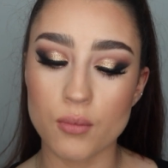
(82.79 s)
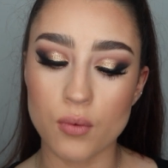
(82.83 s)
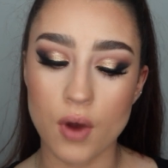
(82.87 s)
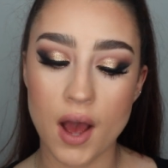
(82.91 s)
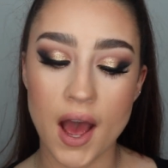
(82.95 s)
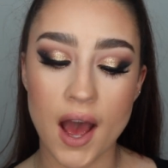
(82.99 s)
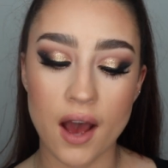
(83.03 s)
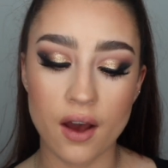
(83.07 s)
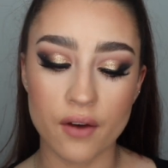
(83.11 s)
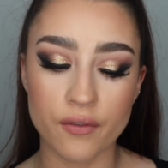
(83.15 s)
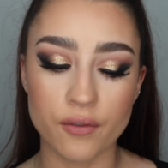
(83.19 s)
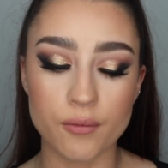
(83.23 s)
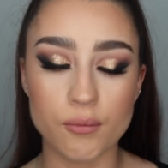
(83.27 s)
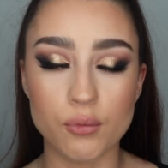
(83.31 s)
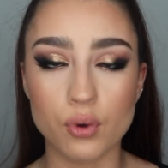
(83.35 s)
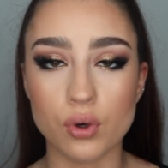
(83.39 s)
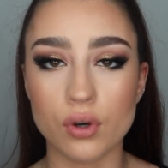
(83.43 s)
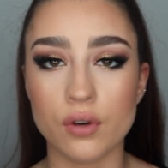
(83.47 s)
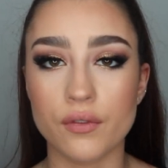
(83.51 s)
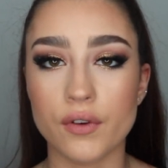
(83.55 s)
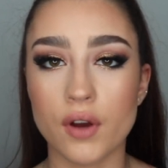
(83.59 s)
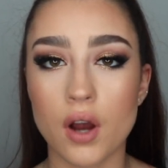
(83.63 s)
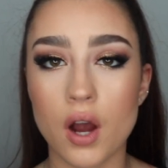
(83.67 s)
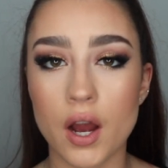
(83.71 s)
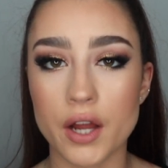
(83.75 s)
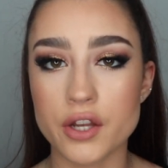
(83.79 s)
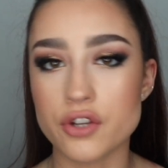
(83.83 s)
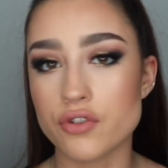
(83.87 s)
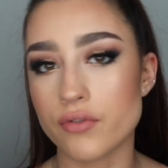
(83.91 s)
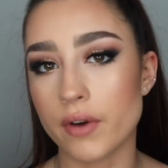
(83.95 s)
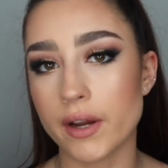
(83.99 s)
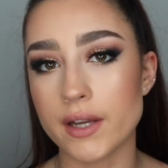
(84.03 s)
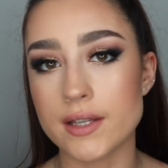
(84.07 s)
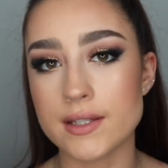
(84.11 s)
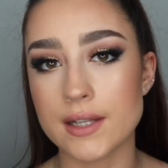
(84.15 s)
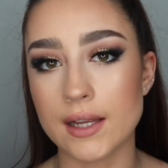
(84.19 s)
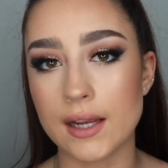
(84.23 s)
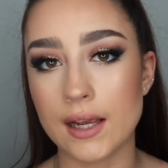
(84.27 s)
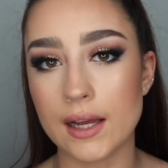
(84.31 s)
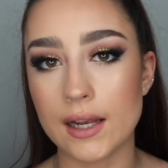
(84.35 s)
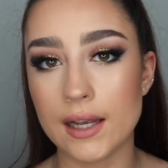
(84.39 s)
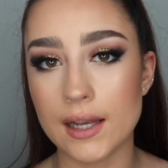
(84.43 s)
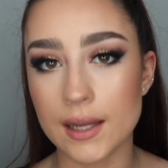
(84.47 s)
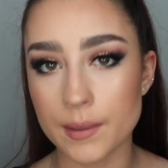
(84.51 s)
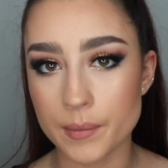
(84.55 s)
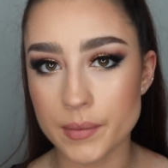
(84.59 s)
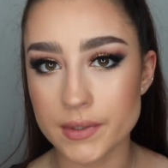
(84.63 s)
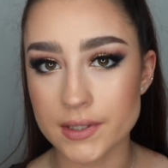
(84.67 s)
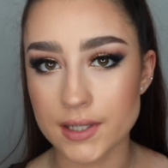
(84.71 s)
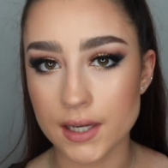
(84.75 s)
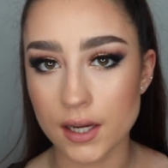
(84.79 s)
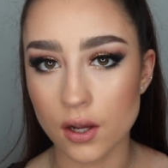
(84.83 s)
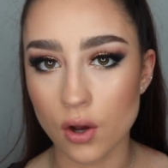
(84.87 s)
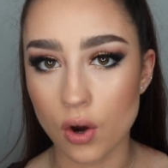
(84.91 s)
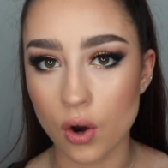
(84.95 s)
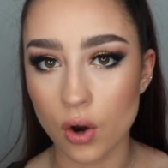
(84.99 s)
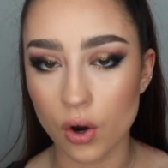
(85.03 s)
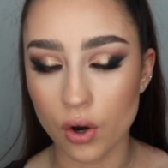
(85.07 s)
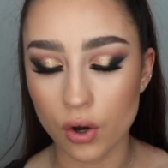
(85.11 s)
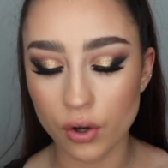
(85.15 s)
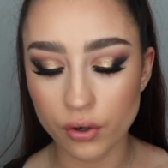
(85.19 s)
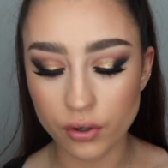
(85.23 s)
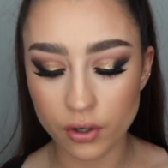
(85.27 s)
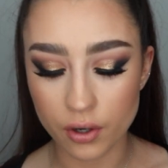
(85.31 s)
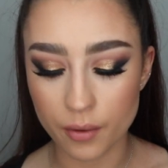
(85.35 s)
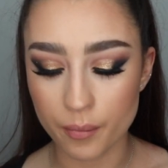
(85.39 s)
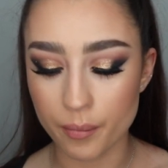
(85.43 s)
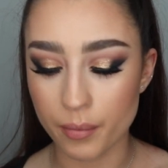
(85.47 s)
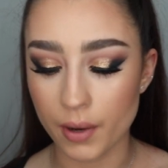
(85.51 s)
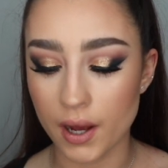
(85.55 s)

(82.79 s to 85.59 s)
hydrating lipstick on.